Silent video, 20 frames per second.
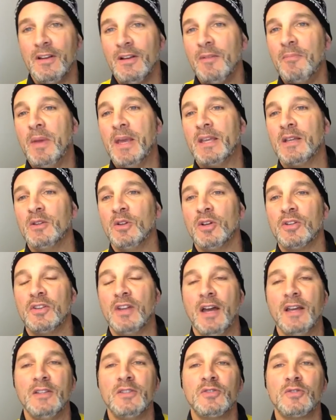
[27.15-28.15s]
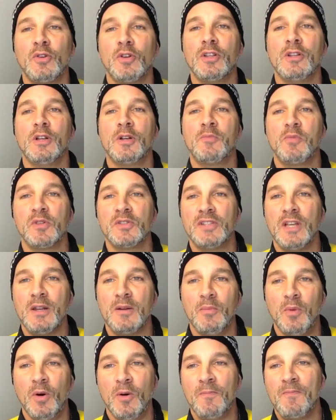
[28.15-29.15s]
Make it look nice so you look
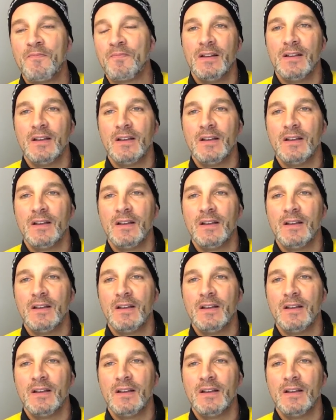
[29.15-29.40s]
presentable.